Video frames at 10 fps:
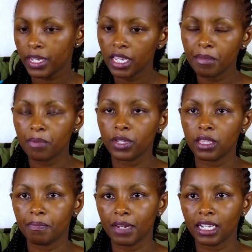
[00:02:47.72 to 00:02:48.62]
We came up
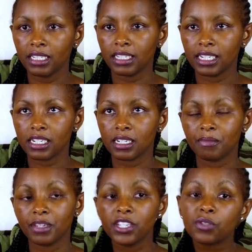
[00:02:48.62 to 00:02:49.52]
with a plan that
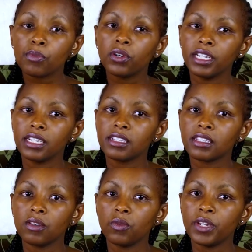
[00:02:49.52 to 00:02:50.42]
his
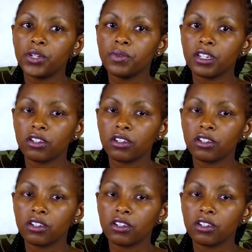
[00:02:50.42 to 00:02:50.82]
mornings, we do